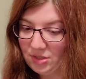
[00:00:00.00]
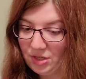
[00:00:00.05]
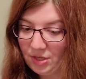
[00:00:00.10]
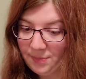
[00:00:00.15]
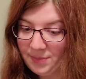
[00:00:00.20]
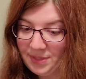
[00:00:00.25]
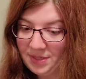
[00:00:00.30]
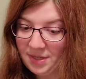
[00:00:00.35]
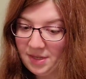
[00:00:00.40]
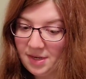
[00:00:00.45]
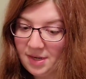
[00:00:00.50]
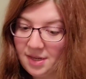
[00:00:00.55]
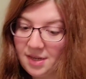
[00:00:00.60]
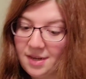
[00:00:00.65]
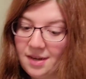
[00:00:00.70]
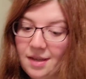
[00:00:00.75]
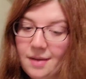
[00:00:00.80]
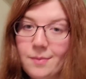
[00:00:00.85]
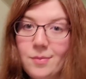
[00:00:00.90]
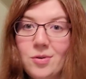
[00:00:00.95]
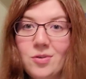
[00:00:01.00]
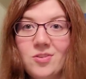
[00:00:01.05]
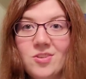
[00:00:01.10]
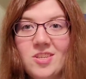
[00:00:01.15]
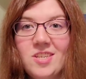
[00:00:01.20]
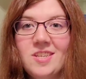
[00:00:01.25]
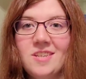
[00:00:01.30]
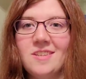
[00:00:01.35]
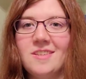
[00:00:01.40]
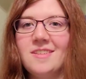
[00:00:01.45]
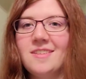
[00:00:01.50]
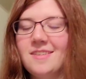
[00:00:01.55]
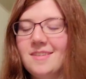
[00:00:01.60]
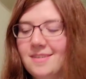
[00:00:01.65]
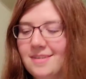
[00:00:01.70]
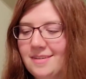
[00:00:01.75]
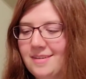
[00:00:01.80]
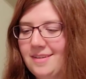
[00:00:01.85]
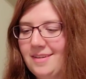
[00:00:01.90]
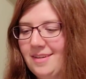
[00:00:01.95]
Coming in at number
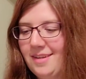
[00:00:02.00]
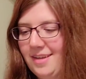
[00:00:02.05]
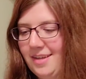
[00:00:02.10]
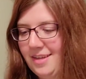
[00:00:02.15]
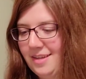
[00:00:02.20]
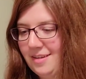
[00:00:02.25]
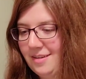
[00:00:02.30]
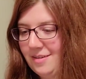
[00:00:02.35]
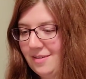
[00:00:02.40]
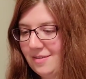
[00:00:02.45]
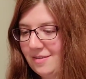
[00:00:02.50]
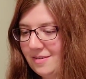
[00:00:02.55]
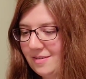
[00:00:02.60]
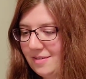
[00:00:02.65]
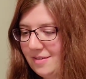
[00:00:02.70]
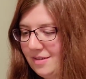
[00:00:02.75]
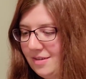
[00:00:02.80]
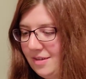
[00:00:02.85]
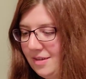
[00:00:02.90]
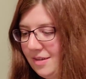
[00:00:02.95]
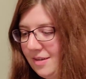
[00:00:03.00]
6 is